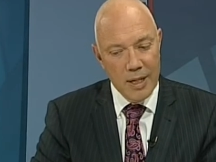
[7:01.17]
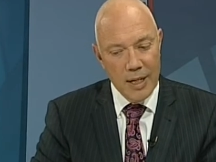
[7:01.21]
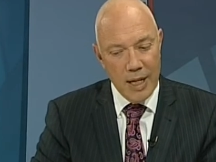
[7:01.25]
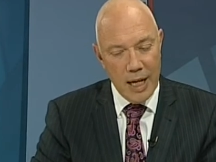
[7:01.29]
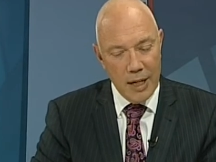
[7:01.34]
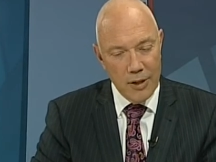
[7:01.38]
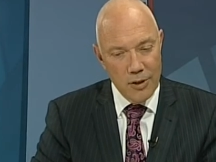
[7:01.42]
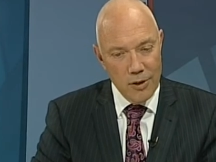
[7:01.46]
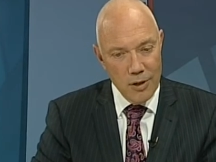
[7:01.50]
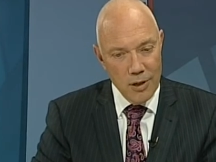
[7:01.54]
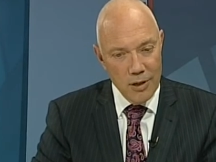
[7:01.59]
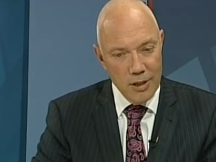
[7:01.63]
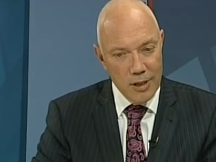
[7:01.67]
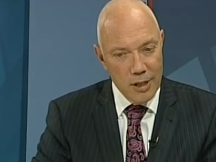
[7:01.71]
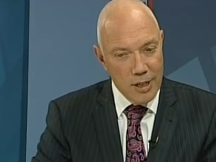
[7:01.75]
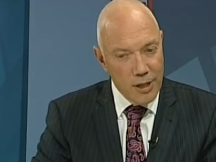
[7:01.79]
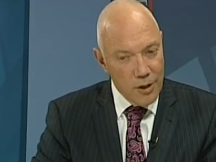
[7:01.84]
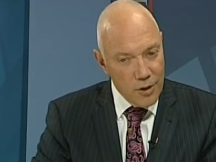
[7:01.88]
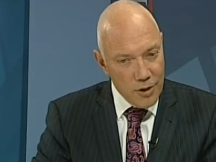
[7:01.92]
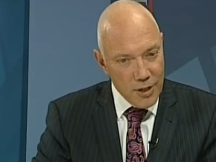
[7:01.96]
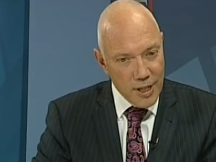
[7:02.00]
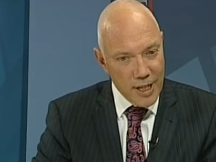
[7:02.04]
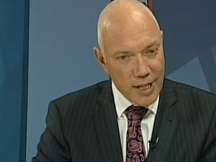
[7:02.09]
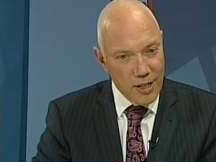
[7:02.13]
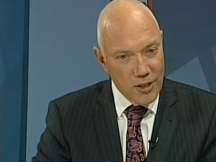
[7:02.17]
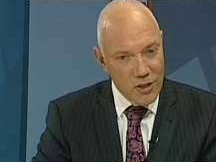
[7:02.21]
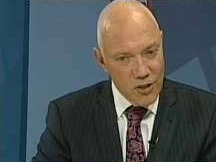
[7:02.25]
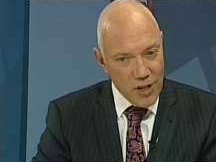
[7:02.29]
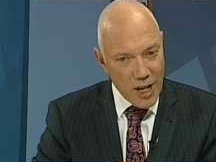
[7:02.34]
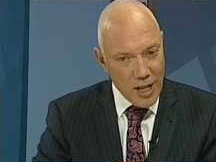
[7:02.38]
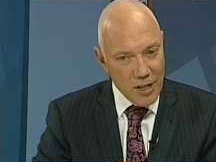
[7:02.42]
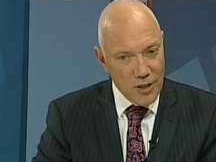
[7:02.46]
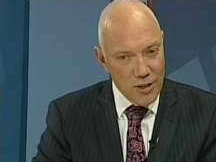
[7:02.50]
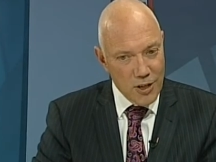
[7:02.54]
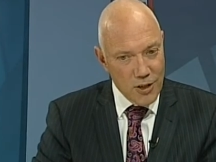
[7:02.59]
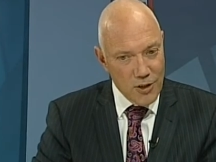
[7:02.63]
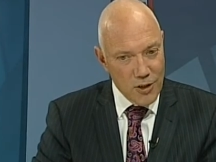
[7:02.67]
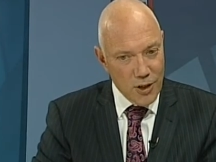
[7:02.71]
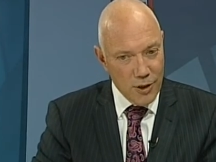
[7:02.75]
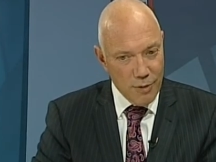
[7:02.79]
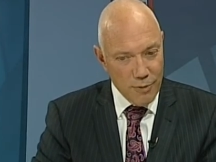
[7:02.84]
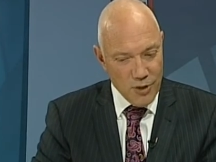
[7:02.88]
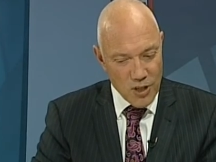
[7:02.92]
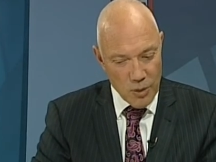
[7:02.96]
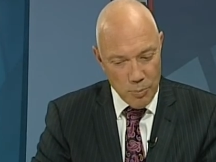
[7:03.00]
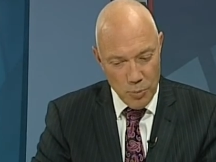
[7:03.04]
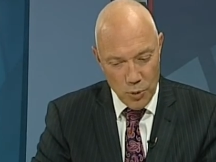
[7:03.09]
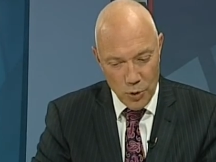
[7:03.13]
And early learning centres and
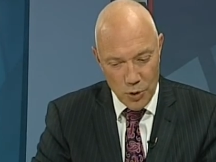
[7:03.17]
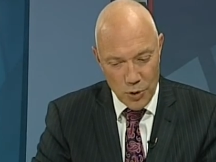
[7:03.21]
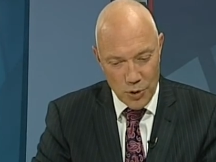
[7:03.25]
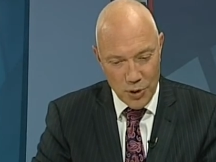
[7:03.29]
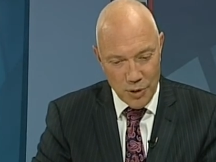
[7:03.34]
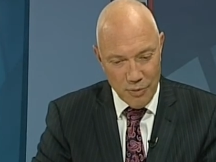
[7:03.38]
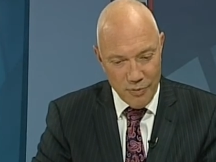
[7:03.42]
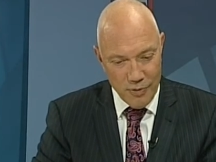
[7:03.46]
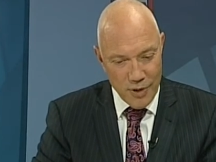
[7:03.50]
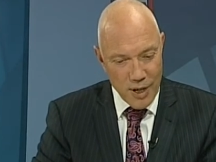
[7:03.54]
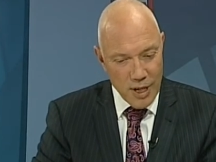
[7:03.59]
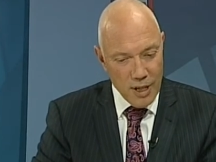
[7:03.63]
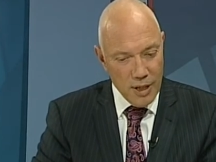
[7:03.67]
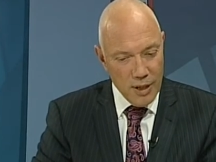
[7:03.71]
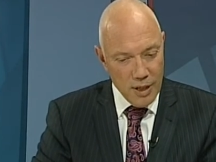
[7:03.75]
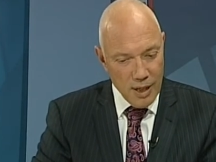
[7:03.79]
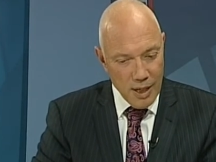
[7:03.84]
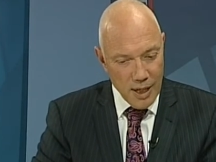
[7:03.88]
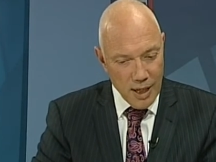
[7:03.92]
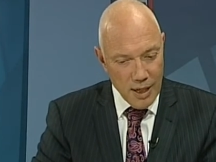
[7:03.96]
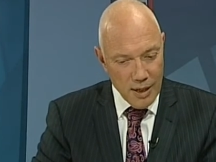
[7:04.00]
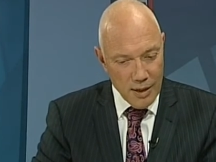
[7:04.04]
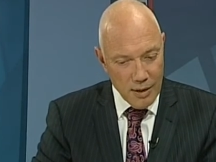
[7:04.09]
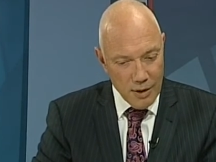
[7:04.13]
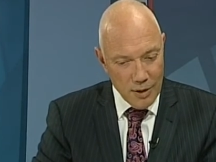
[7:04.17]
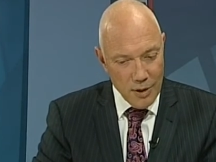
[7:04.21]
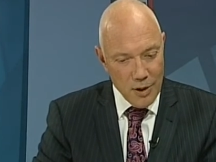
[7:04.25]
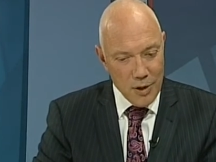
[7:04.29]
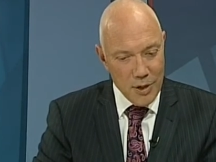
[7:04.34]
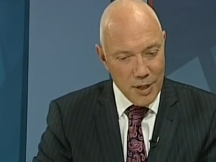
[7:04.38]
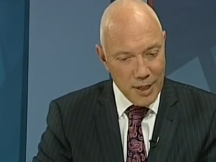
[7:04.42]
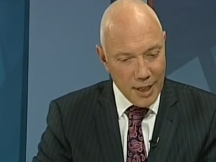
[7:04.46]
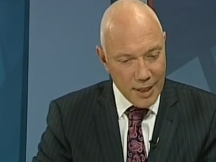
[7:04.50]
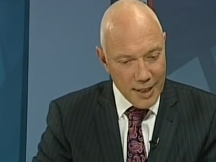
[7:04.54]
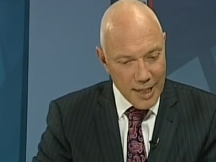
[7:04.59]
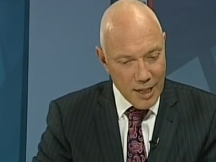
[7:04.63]
the support of uh, learning and